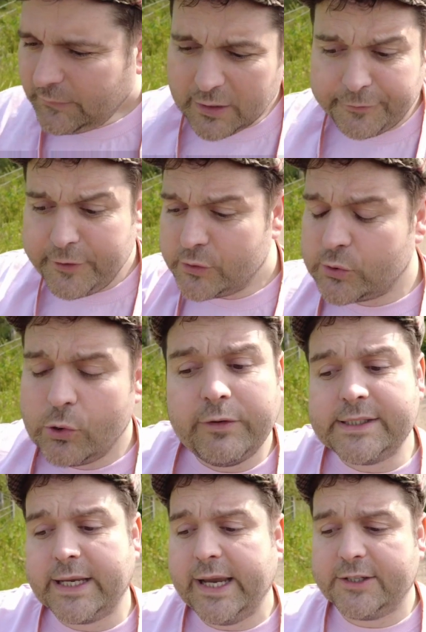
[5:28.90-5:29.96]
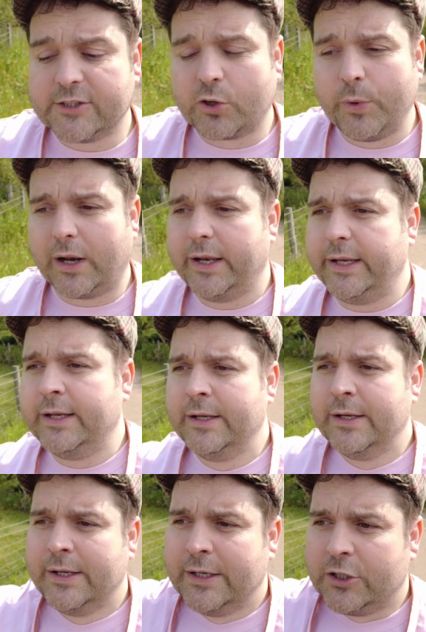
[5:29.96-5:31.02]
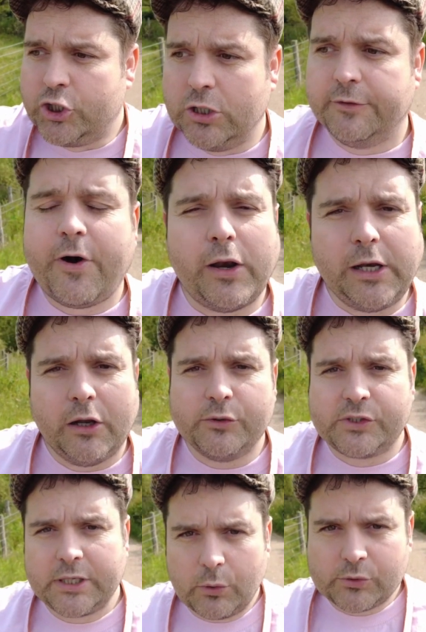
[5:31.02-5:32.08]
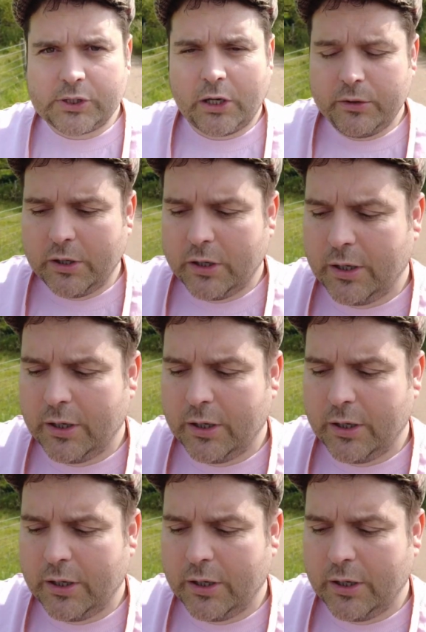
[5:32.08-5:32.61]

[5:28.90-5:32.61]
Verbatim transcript: A few stories here, just quickly. Giovanni Lo Celso